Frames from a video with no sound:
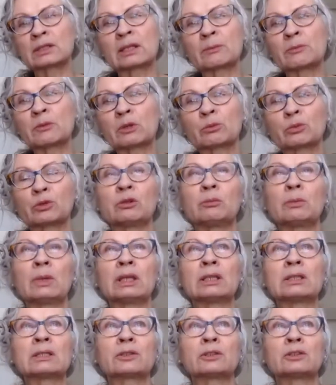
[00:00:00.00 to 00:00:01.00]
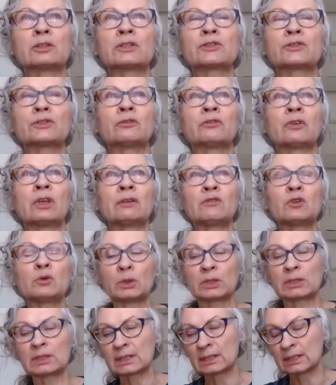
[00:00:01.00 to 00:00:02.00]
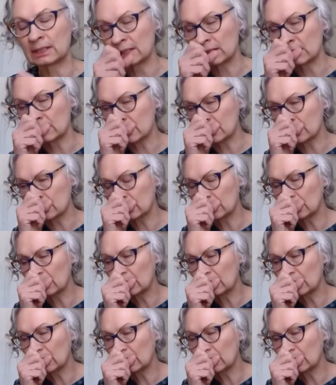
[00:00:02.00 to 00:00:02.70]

something pre-made is going to serve everyone's needs.